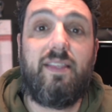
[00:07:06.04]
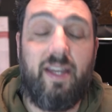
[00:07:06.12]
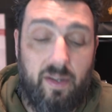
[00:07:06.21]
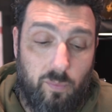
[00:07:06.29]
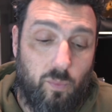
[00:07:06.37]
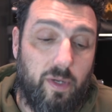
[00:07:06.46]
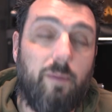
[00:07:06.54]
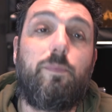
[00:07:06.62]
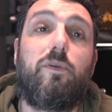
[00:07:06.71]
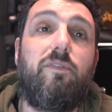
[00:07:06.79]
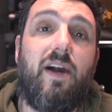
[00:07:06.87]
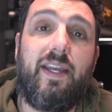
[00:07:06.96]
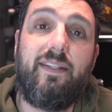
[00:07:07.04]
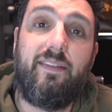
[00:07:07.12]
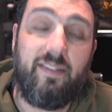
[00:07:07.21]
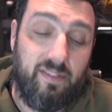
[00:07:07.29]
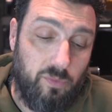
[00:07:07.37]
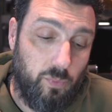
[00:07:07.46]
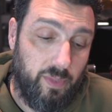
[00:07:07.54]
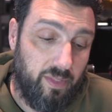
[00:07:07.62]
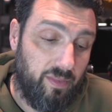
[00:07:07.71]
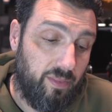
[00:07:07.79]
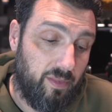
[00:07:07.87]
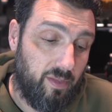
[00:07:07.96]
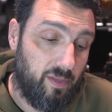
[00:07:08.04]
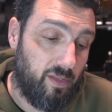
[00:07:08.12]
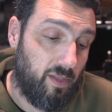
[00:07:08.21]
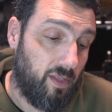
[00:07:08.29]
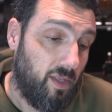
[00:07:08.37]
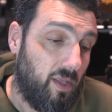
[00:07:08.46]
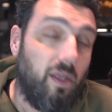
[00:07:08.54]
that were provided with the